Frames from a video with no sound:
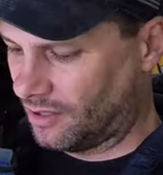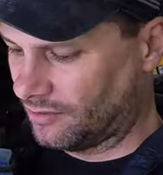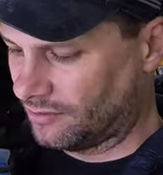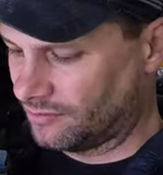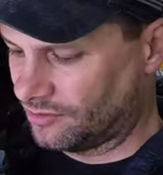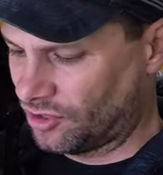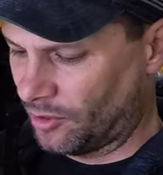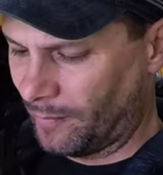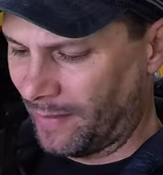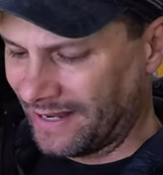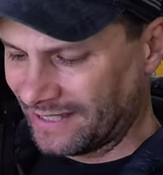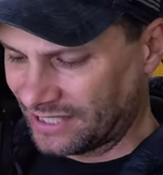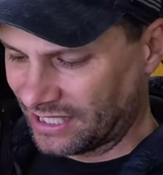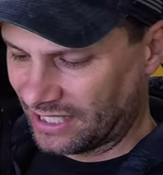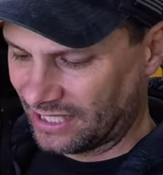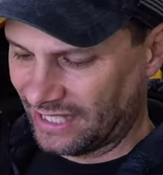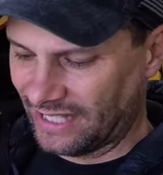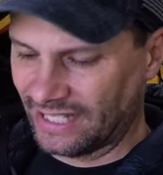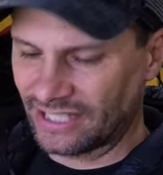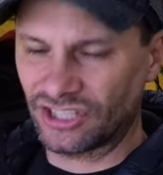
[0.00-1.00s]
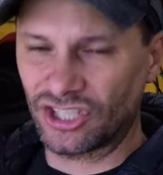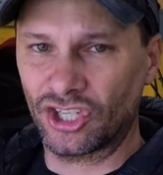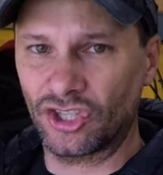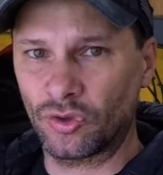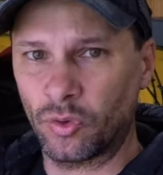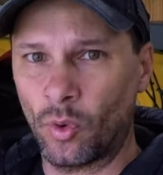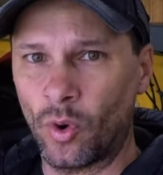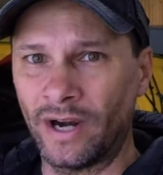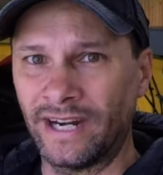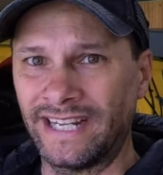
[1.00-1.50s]
So basically it's a
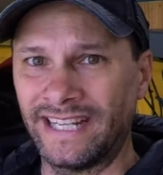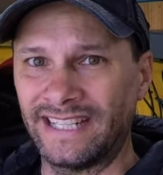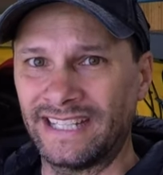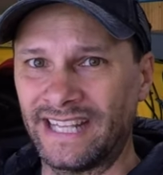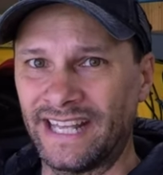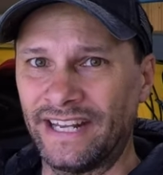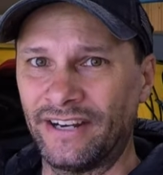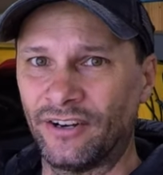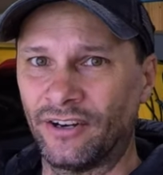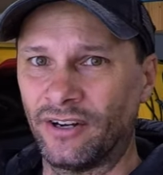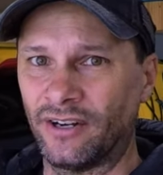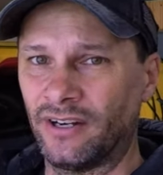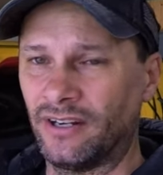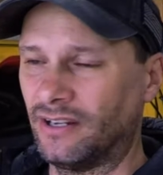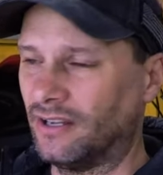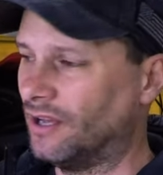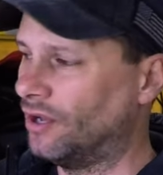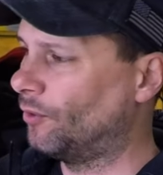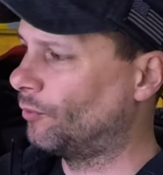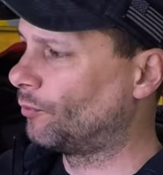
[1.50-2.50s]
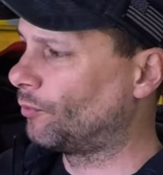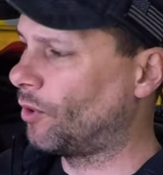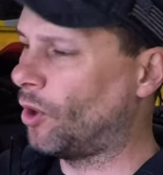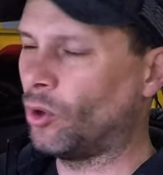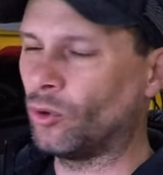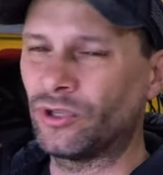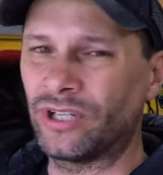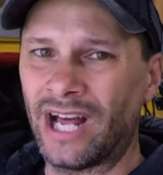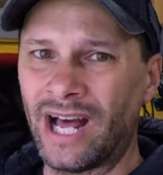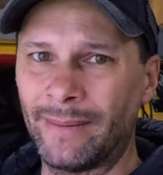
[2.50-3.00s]
20 liter
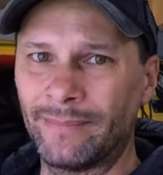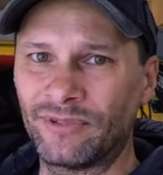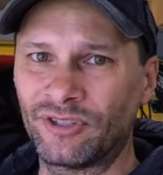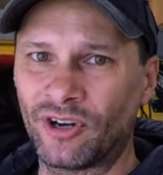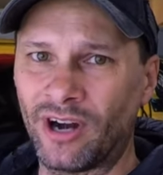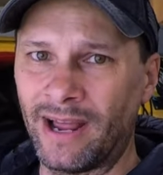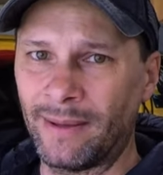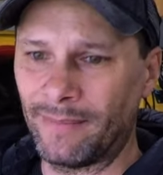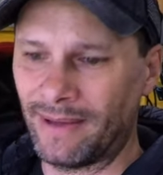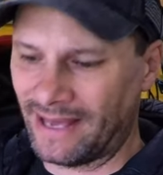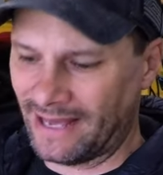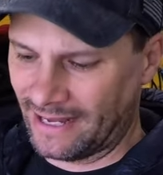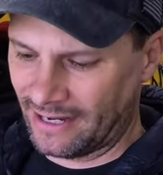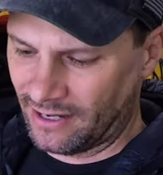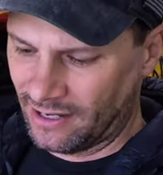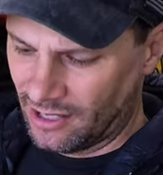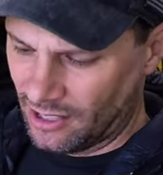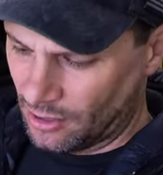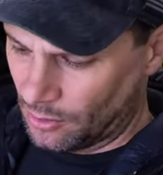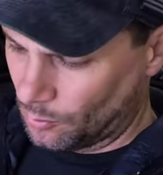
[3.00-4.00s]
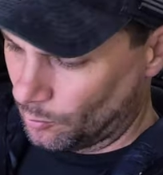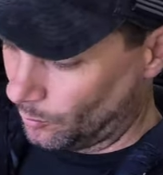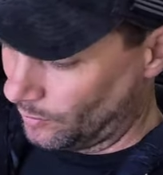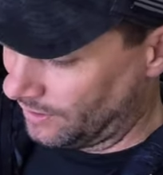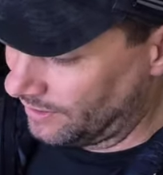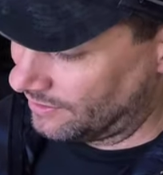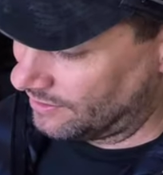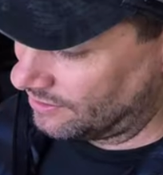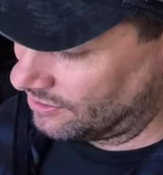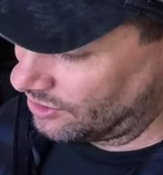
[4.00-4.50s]
roll top dry bag
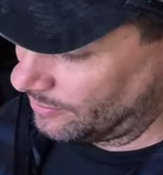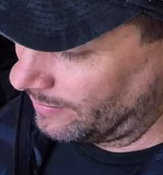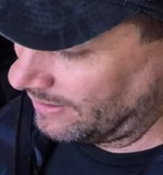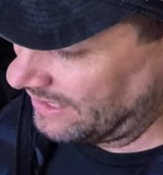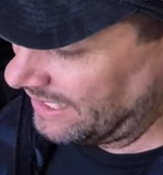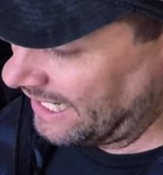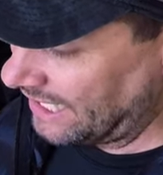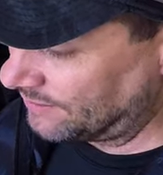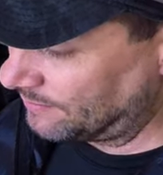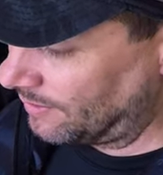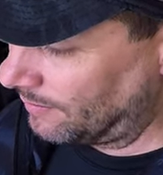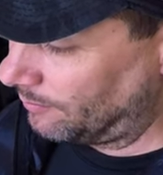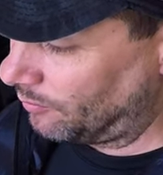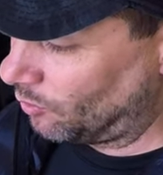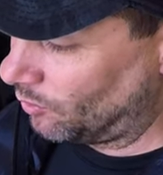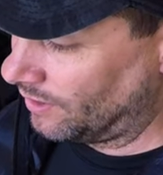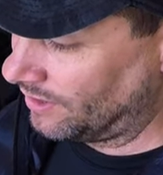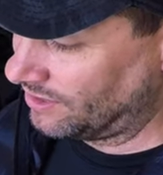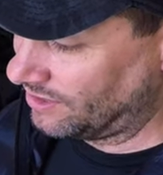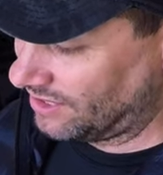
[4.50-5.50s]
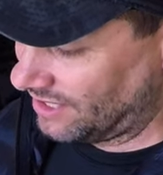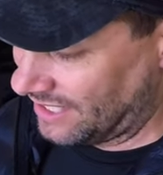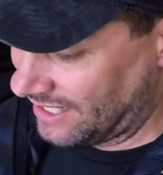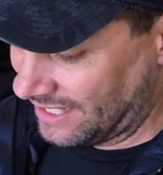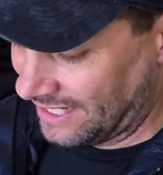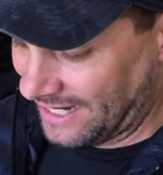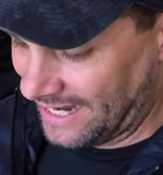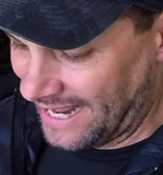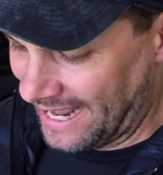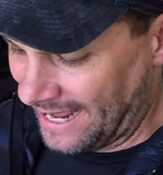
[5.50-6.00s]
with some attachment points and
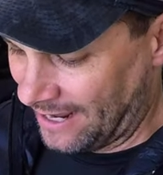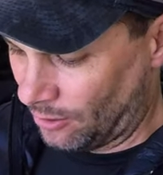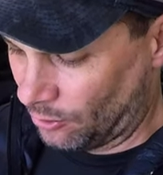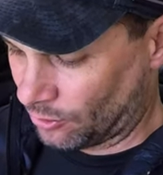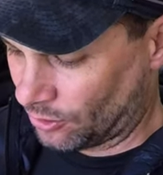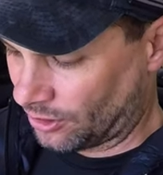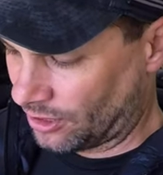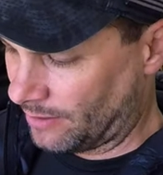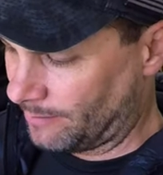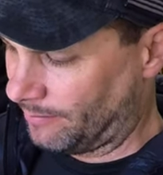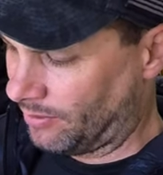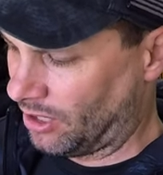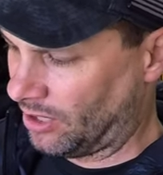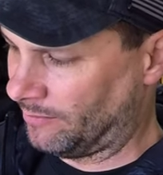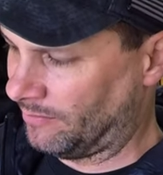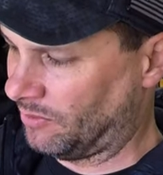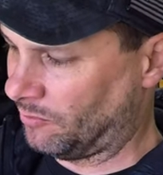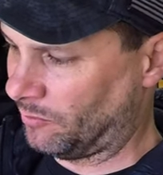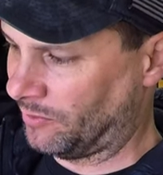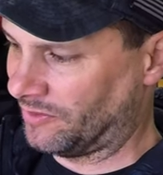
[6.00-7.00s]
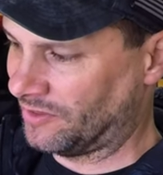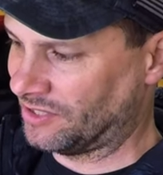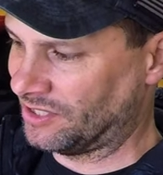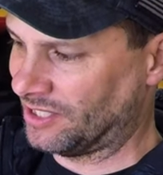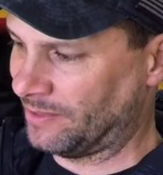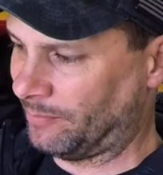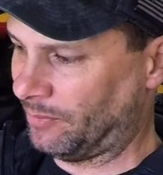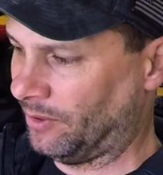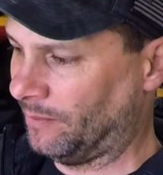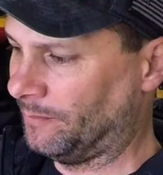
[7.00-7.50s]
an outer compartment with a
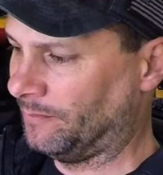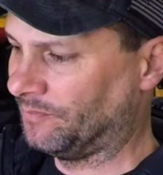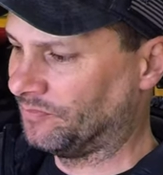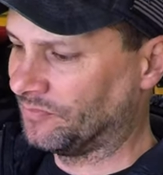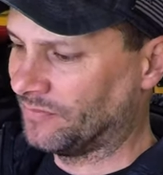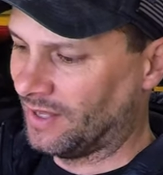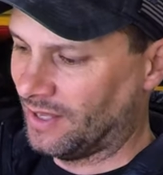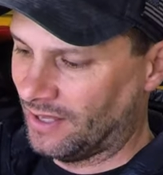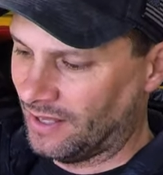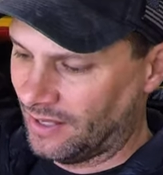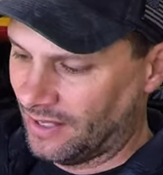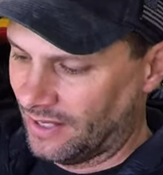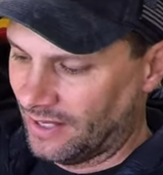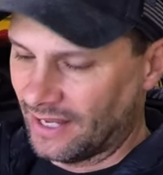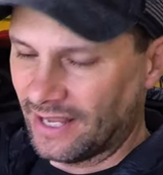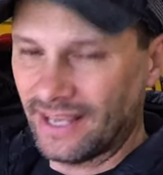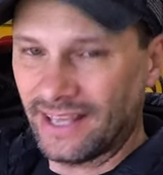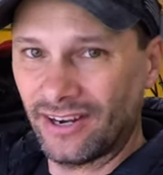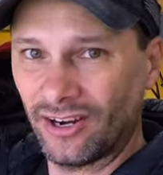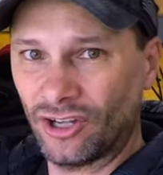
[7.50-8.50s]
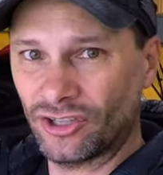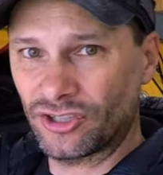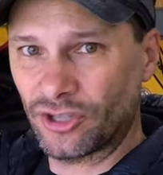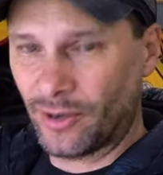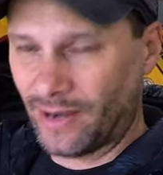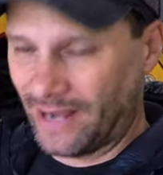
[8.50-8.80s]
zipper. It also